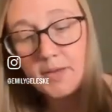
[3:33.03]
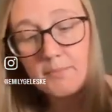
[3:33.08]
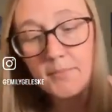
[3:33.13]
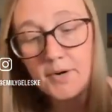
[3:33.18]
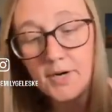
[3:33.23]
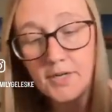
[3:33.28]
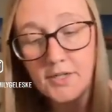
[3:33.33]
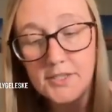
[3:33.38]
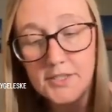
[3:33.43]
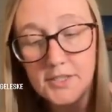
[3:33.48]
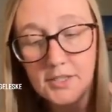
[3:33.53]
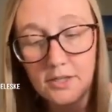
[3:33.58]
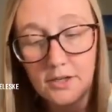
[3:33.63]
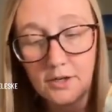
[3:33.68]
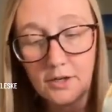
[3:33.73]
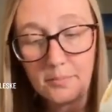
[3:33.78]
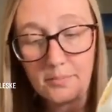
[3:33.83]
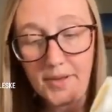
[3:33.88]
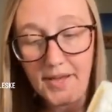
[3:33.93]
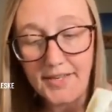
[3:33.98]
Marks
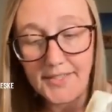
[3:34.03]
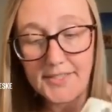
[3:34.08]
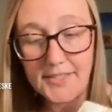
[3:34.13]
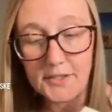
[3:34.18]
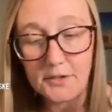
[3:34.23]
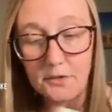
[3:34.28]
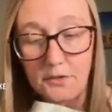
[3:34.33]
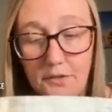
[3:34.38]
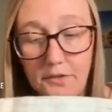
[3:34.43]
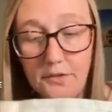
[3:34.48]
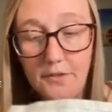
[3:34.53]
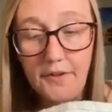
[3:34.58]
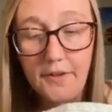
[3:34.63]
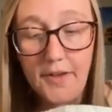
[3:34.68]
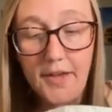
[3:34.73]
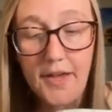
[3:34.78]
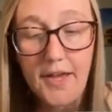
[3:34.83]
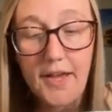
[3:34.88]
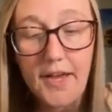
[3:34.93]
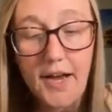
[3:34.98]
All pencil,
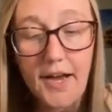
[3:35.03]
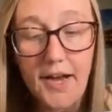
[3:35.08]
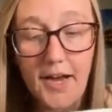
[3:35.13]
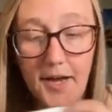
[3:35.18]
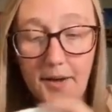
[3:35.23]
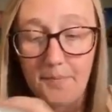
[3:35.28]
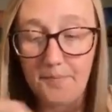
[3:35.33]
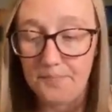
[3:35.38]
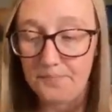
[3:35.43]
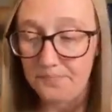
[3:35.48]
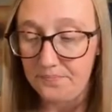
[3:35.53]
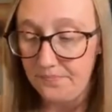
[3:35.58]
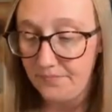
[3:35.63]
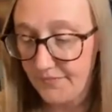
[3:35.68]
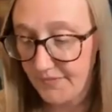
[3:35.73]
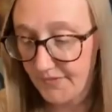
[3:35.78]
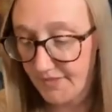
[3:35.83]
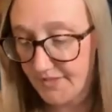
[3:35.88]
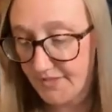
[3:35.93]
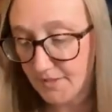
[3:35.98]

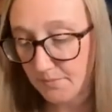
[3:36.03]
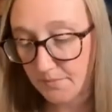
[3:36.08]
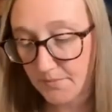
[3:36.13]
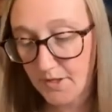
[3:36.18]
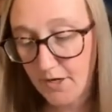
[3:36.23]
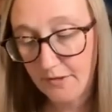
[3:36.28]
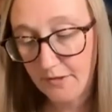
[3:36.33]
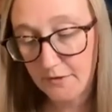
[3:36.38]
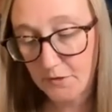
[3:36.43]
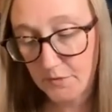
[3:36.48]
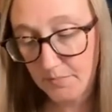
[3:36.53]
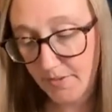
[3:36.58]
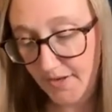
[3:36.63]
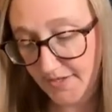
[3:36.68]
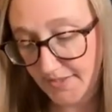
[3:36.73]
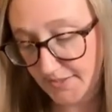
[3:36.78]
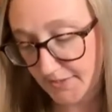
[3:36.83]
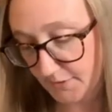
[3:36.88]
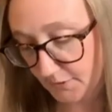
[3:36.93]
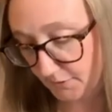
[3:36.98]
some colored
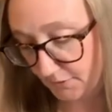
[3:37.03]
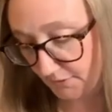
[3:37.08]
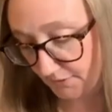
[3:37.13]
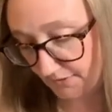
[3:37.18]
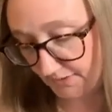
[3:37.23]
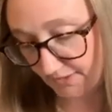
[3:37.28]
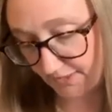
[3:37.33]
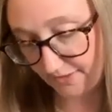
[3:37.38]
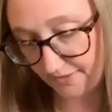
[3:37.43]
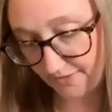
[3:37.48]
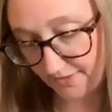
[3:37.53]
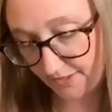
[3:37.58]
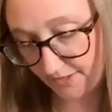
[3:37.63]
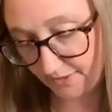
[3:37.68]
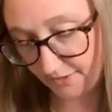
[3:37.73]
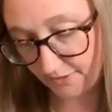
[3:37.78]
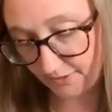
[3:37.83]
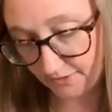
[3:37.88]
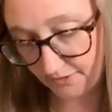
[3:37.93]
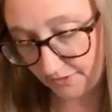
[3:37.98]
pencils in
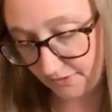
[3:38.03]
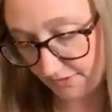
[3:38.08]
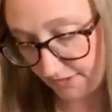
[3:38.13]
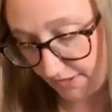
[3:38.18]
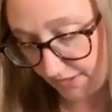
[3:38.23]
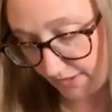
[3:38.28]
there.